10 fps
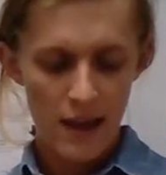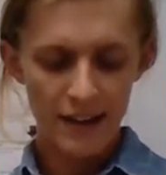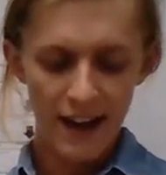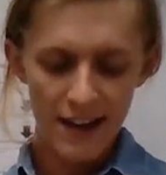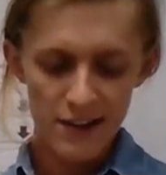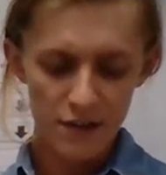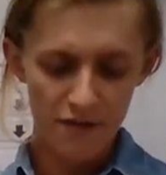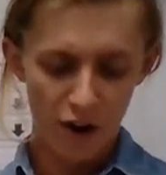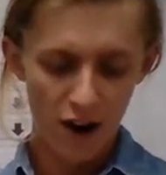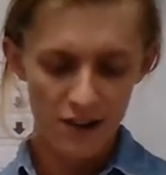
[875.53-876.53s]
In cases
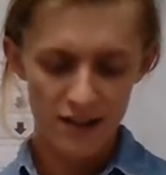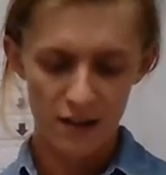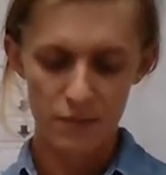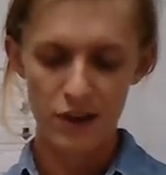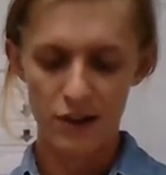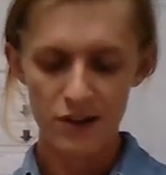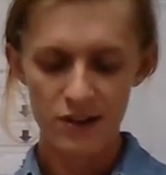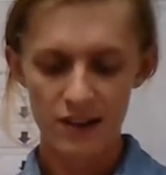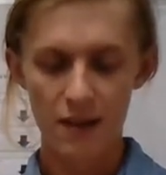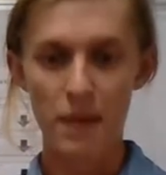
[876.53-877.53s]
of violence and
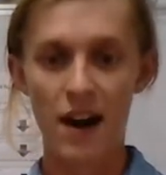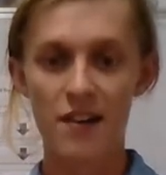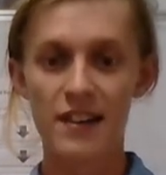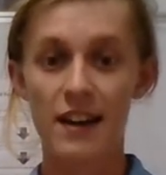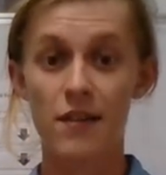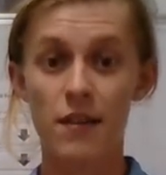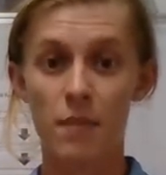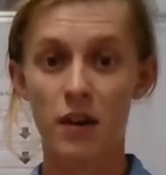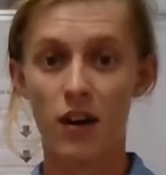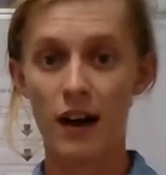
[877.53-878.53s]
abuse, a parent can
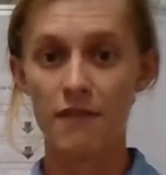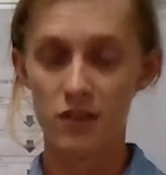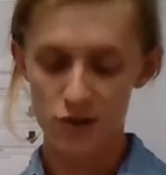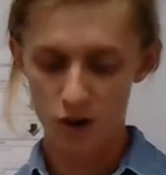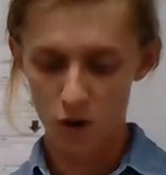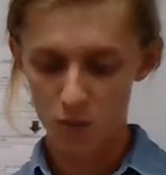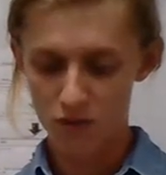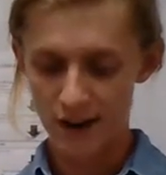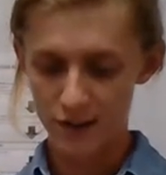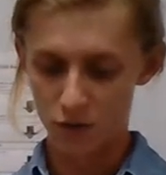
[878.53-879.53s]
apply for sole
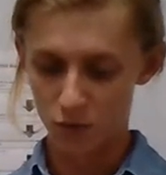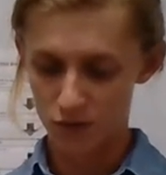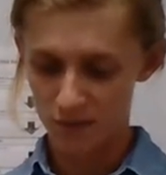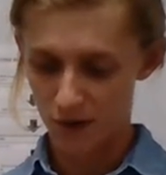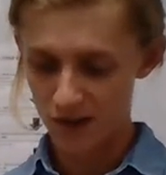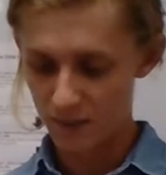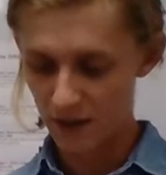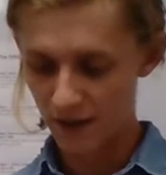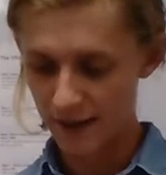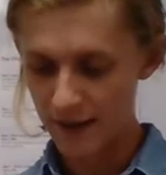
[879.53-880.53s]
parental
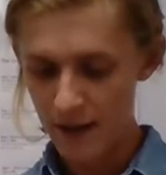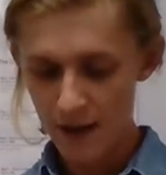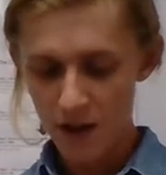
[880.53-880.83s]
responsibility,